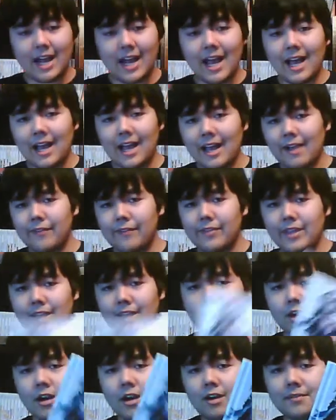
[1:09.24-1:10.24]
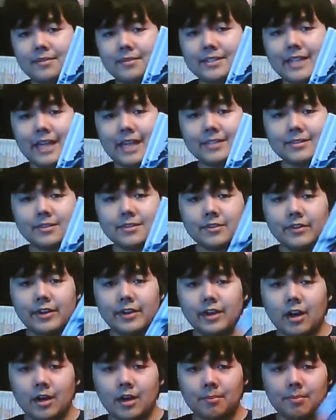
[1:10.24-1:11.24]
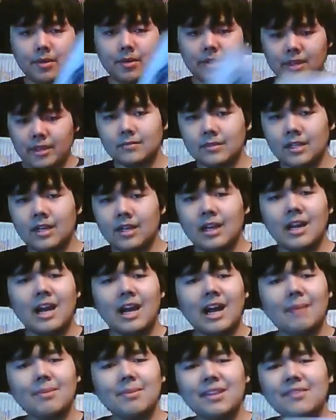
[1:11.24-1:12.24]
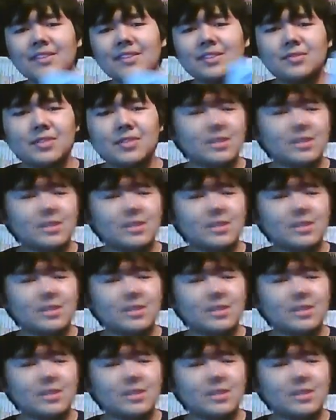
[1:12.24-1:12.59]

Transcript: that, I have the Art of Assassin's Creed art book. I believe this